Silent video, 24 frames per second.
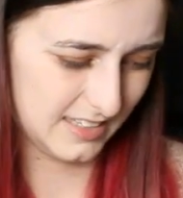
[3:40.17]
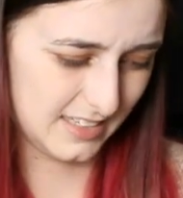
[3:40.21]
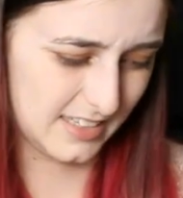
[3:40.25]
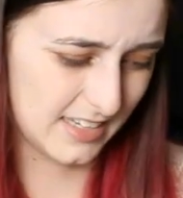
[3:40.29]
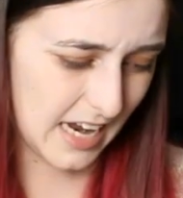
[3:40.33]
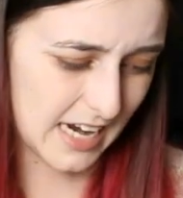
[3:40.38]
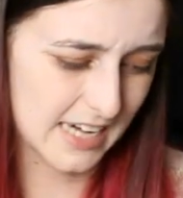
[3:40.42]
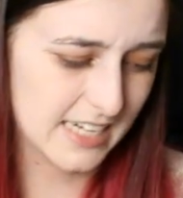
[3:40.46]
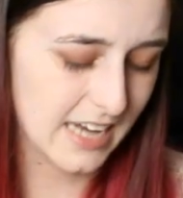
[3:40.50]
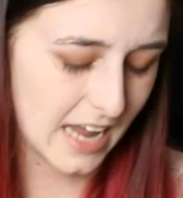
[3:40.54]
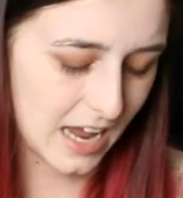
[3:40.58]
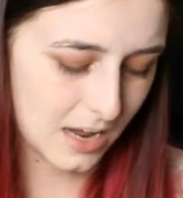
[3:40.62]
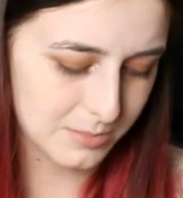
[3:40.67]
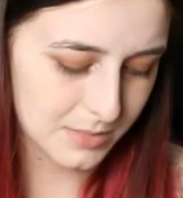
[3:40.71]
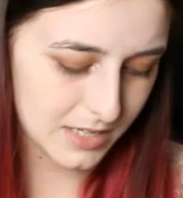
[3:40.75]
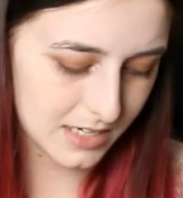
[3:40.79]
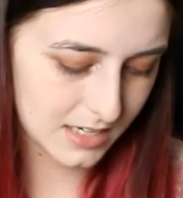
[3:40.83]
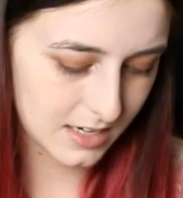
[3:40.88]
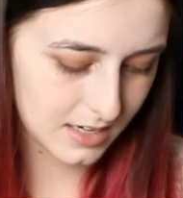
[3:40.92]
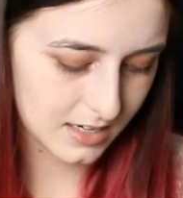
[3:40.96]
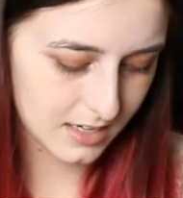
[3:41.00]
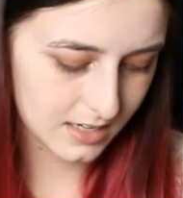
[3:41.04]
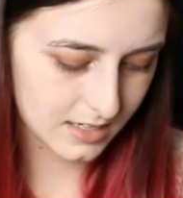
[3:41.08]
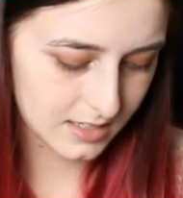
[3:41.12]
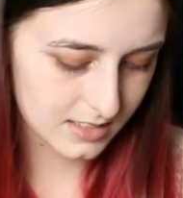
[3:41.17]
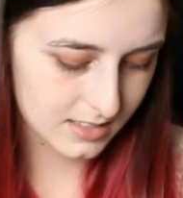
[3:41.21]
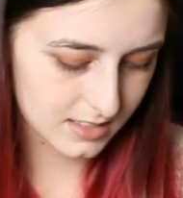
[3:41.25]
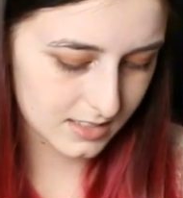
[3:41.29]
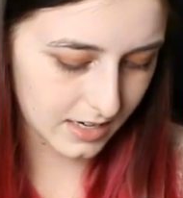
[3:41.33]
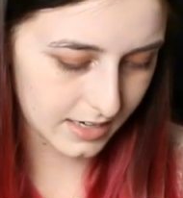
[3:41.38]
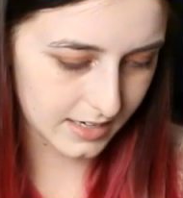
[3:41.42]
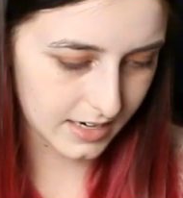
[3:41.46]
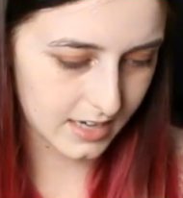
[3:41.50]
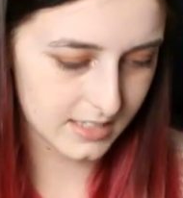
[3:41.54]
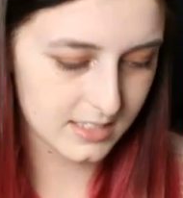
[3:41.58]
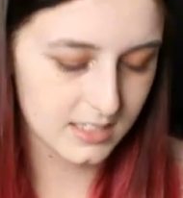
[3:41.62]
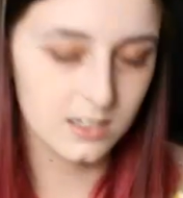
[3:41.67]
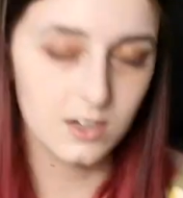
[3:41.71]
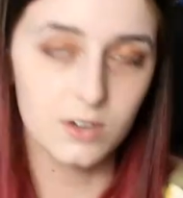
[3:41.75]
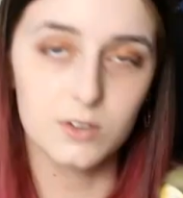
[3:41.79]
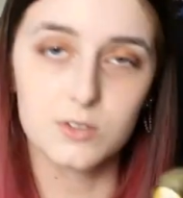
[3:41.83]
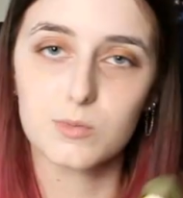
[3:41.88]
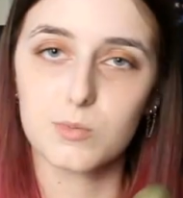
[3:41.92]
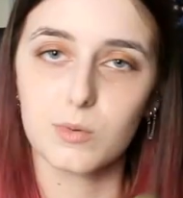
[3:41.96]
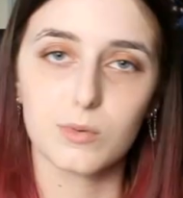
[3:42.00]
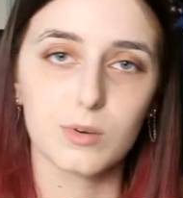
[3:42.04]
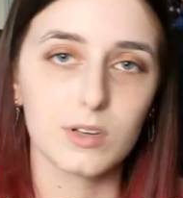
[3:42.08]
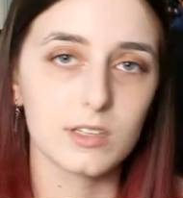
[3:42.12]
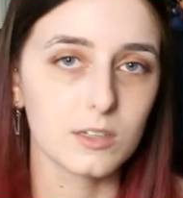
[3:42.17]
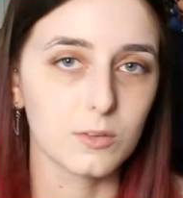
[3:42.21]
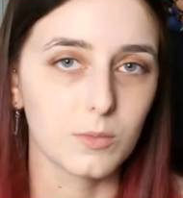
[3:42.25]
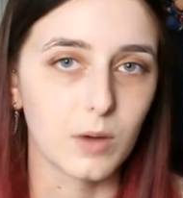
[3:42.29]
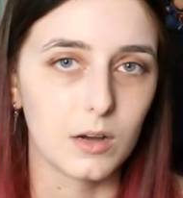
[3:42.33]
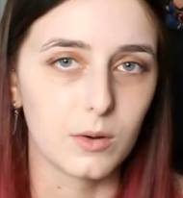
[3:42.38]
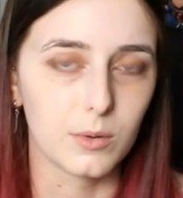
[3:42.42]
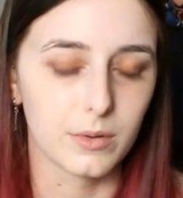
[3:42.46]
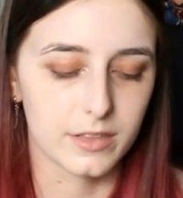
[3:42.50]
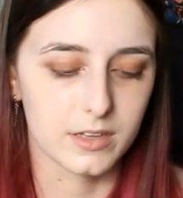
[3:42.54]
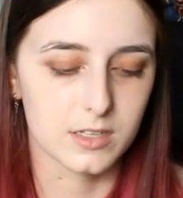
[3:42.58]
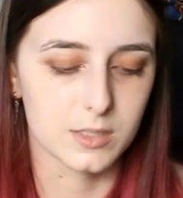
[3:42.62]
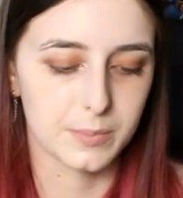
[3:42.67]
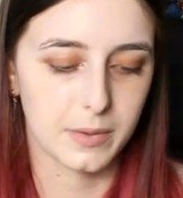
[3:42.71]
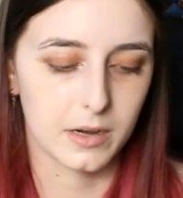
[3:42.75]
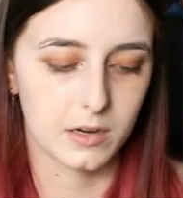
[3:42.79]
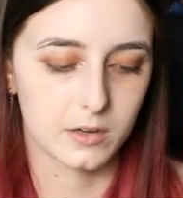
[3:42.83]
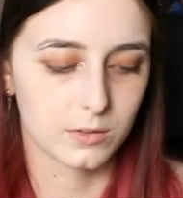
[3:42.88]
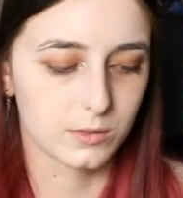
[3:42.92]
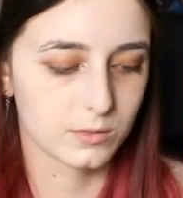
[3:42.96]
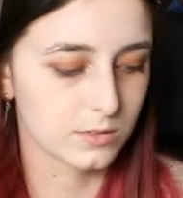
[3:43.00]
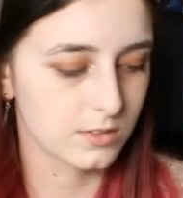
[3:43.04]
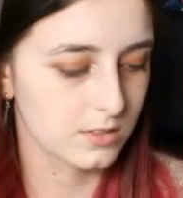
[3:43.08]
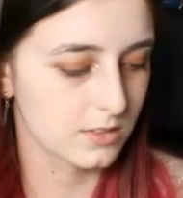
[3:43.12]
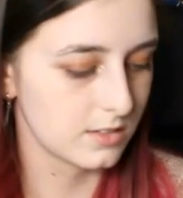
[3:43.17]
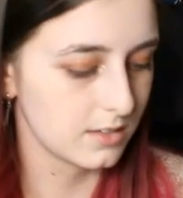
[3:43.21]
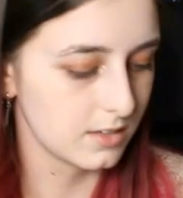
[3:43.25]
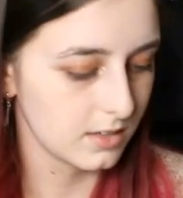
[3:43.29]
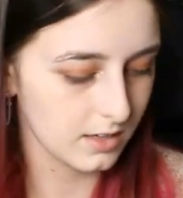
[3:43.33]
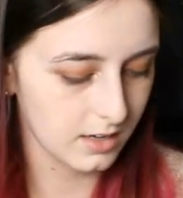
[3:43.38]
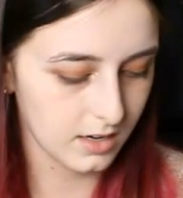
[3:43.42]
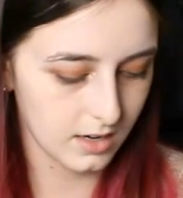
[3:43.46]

dynamic it is. I guess it goes really well with his pose.